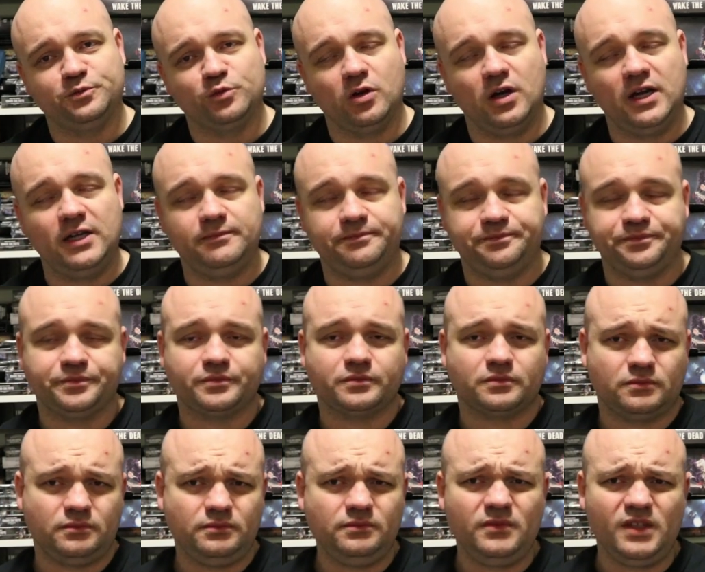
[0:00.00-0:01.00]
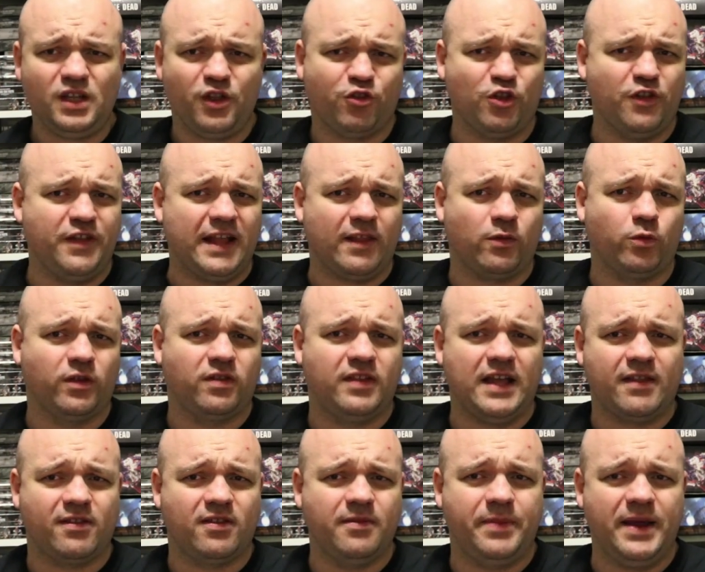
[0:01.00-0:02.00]
right? So that's what
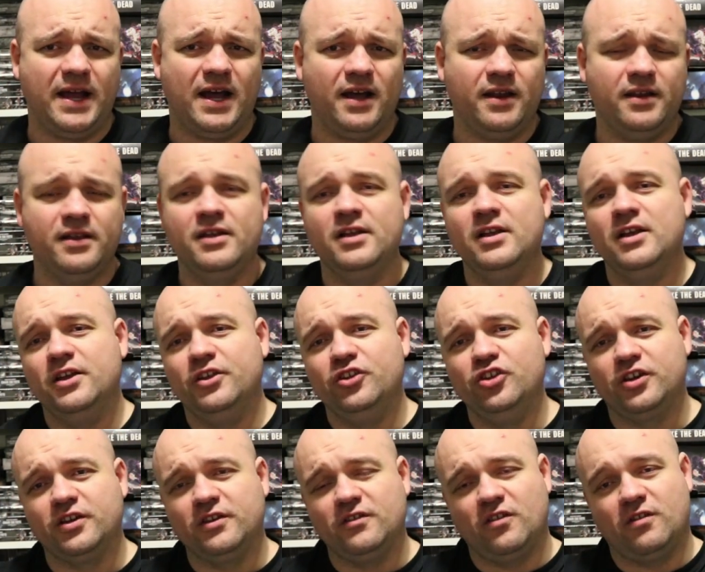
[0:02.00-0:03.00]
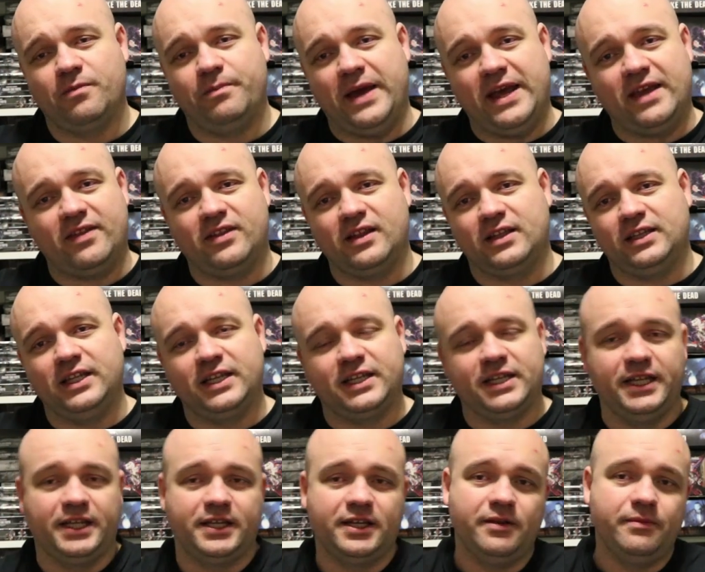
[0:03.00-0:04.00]
that's about. You can just basically
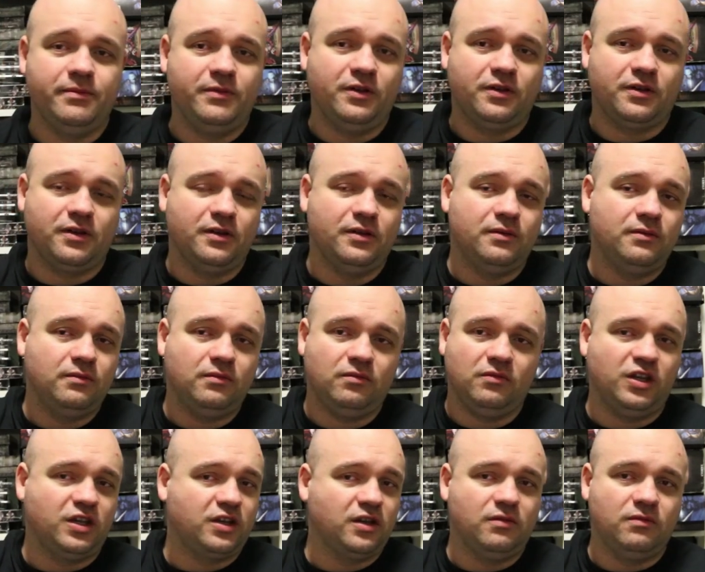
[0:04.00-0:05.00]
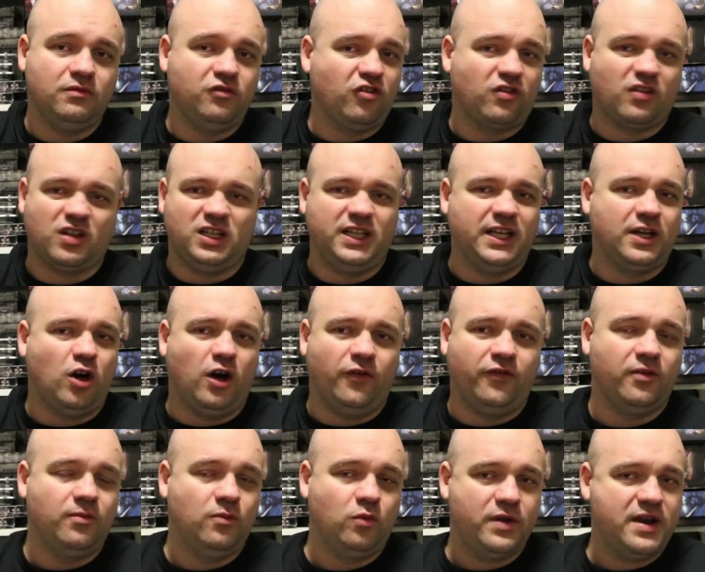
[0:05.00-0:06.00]
click them. You can you can just click off
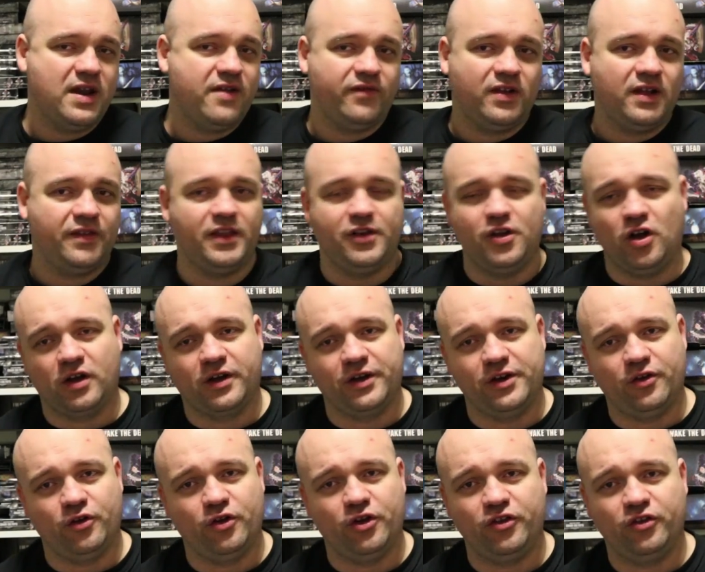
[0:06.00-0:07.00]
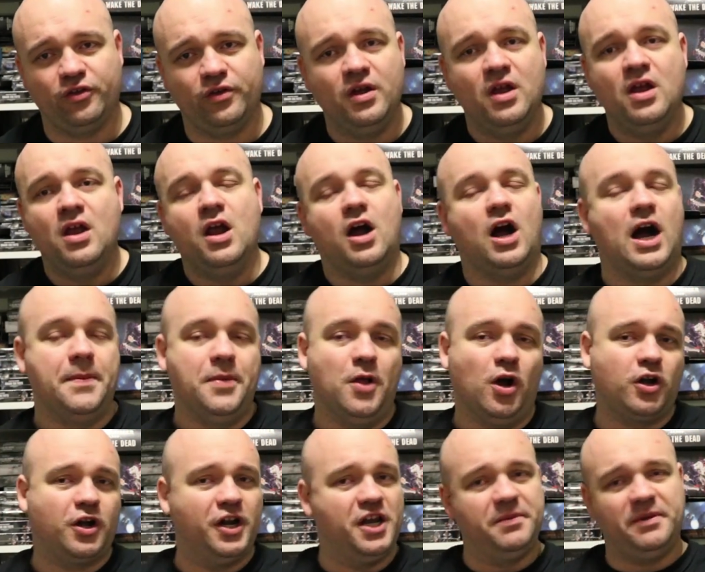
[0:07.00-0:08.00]
them, whatever. They're not going to hurt you. I'm
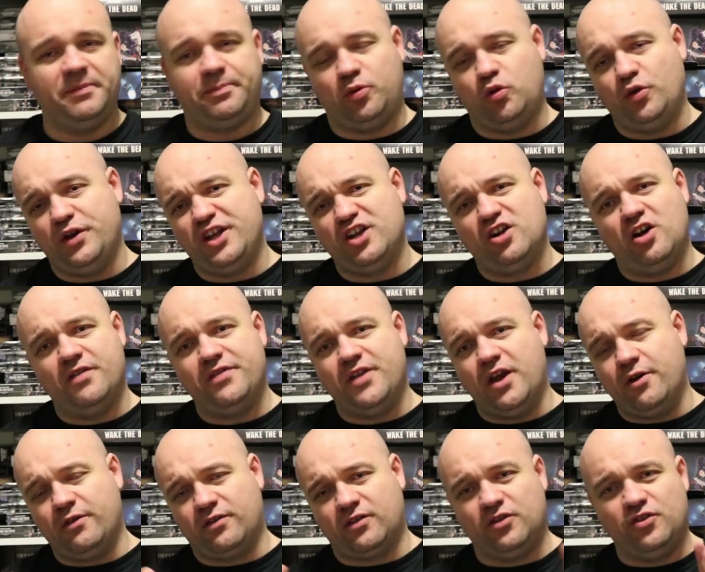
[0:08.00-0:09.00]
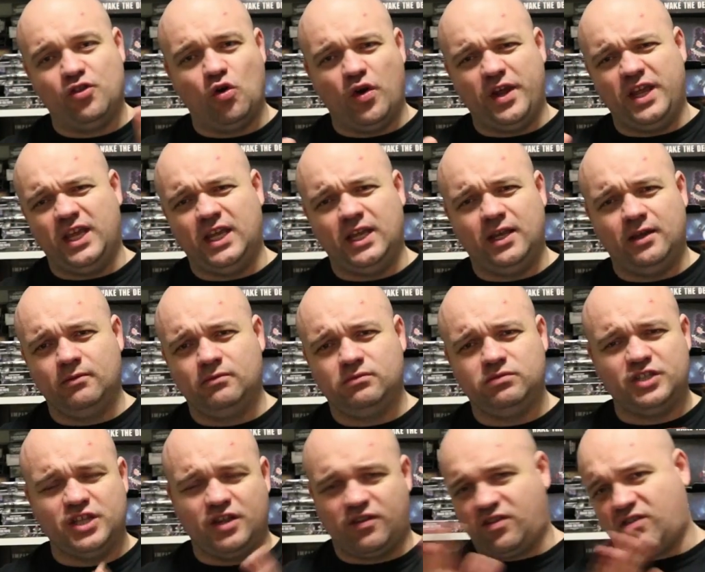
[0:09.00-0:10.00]
not going to be putting on those annoying
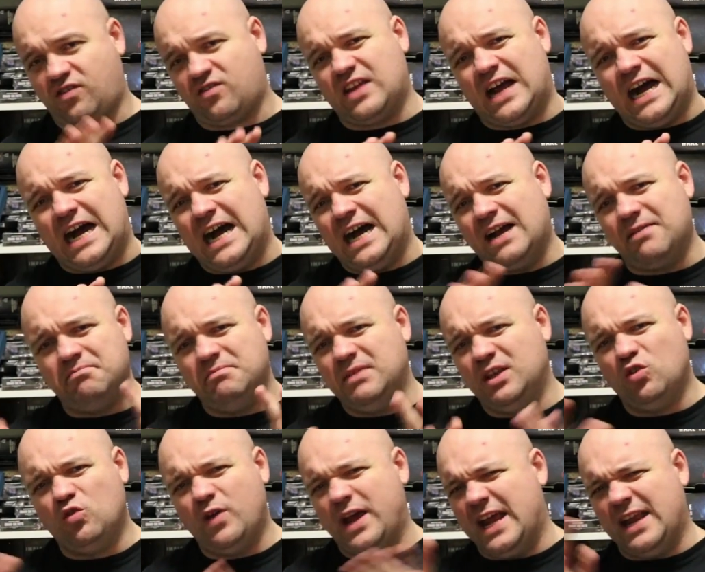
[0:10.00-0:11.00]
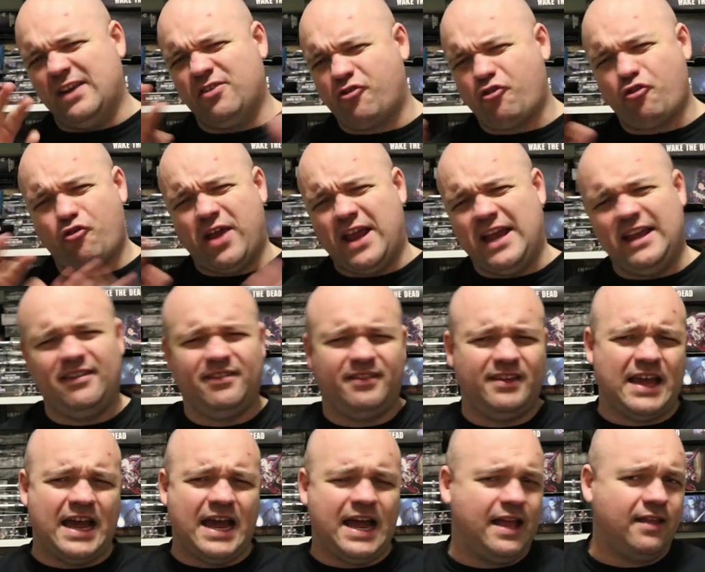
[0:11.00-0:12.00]
your start, middle, end
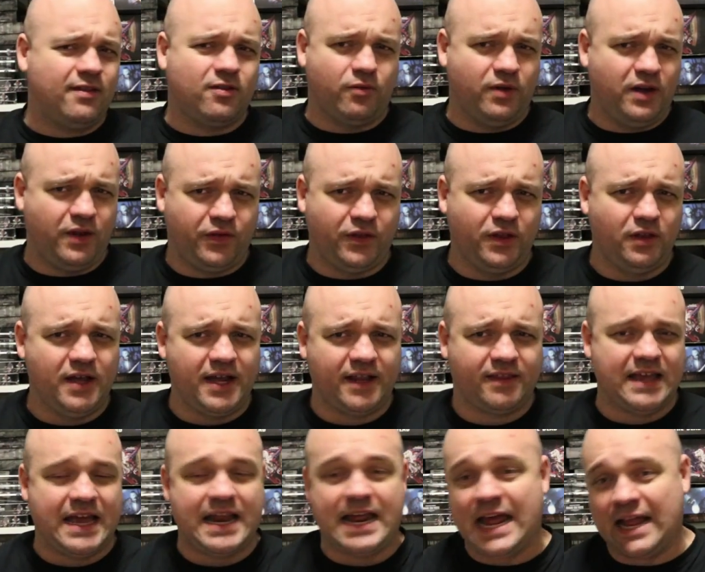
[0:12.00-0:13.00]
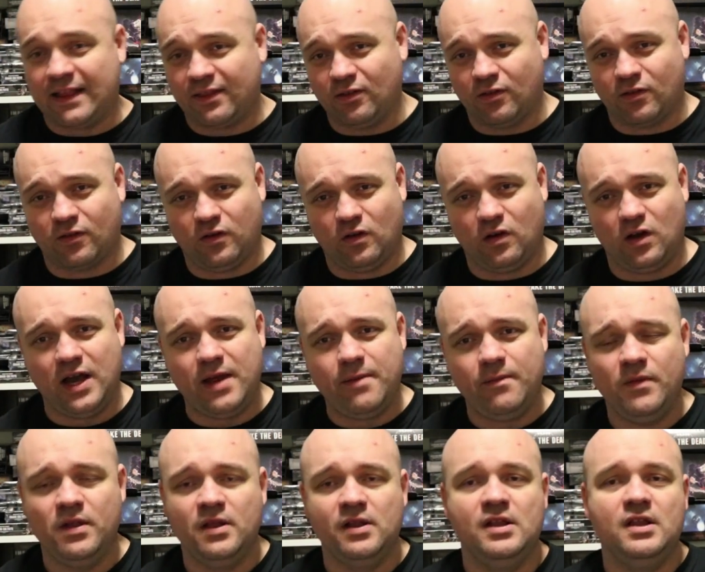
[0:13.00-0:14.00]
crazy ads or anything like that at this
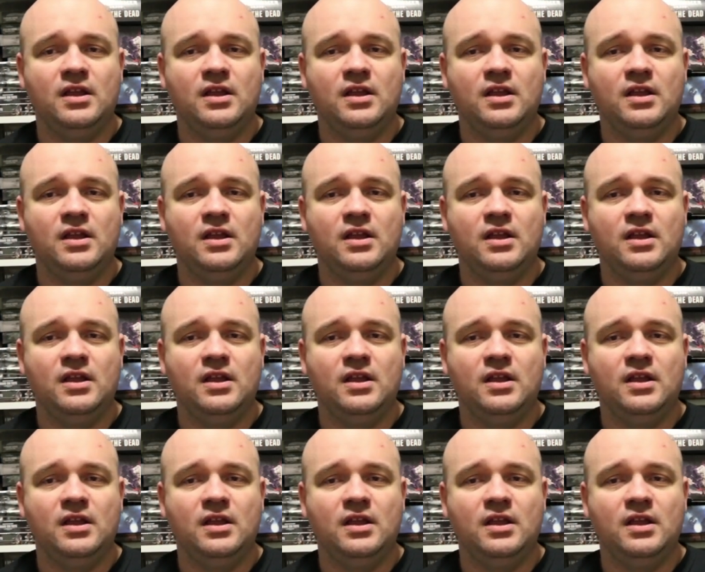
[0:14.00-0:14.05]
time.